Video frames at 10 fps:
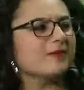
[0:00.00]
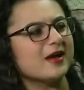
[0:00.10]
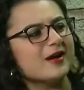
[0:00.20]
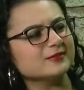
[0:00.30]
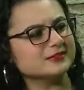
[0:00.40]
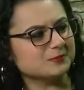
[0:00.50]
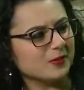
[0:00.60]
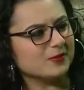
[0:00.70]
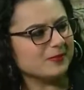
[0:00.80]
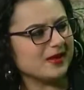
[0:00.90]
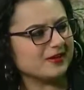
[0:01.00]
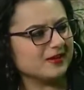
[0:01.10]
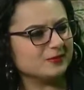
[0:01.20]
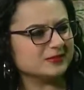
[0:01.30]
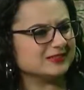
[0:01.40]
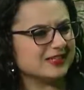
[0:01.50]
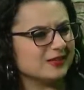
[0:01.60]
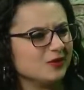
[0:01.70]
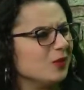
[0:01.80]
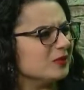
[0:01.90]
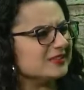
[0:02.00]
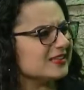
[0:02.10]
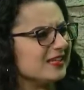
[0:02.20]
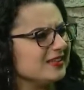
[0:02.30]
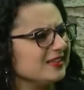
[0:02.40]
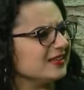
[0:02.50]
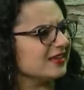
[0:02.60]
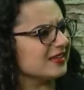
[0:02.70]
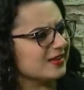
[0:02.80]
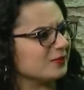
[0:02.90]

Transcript: out and spoke about it and was like, "No, what has IT done?" Like, what-"